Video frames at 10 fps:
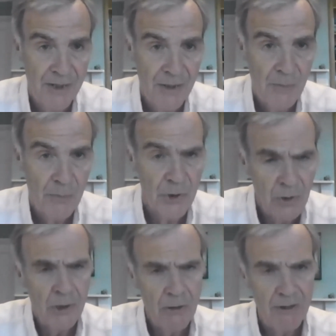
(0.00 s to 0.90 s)
But
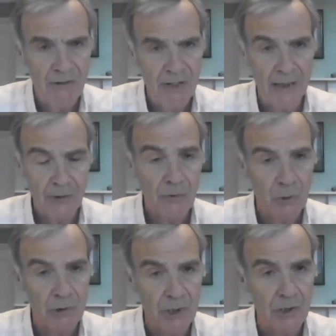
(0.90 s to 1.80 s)
not only that, of
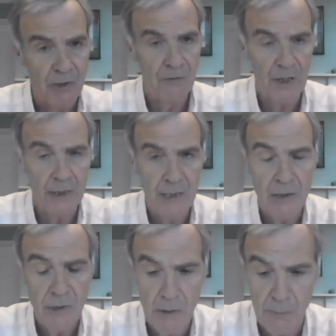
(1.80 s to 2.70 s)
course, it's the
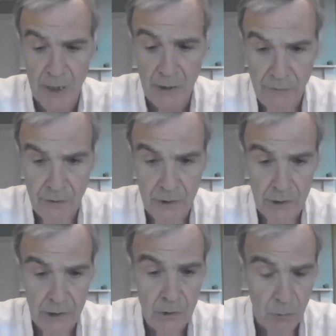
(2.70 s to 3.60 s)
fantastic
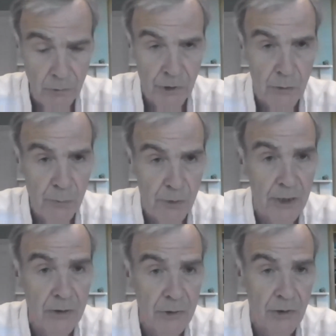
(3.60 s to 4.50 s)
benefit it also
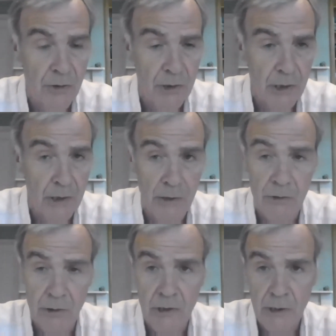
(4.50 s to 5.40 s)
brings to the
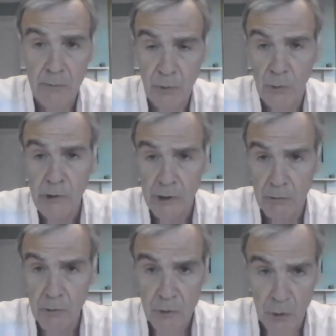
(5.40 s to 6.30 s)

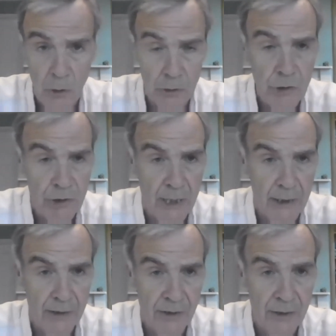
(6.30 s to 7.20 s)
employer or the
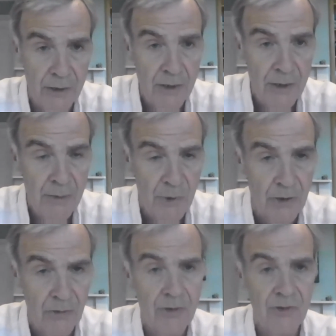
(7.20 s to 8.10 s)
contractor,
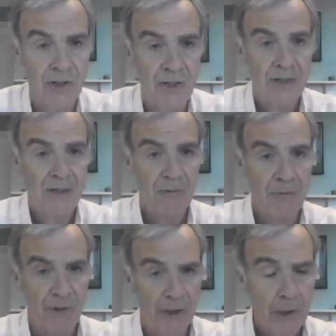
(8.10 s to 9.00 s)
because
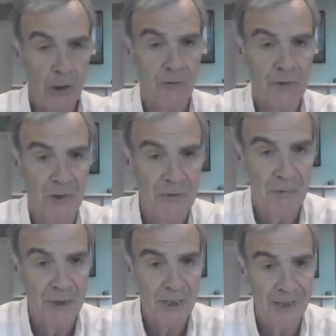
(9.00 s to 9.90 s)
very often
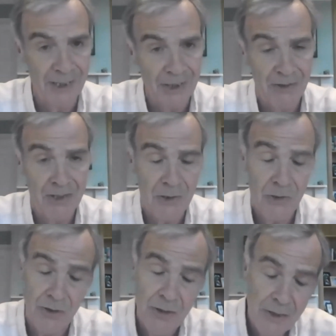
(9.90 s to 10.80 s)
we hear
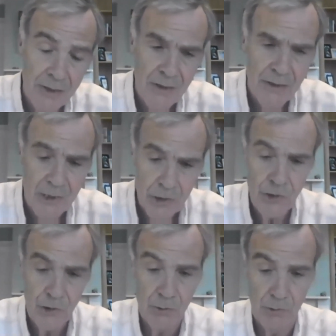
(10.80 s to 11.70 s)
these
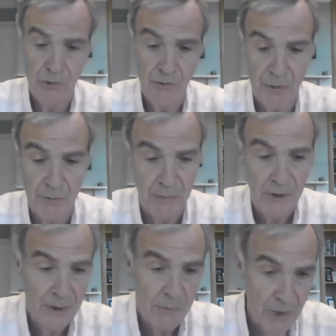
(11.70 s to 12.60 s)
issues from
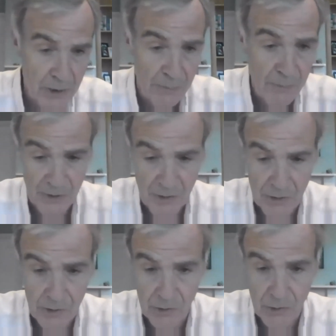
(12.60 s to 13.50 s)
bigger
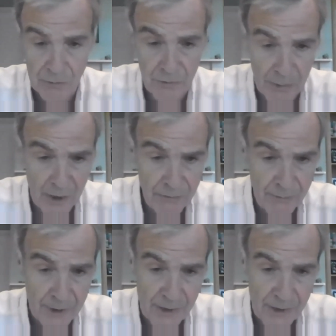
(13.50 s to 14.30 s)
business or from government that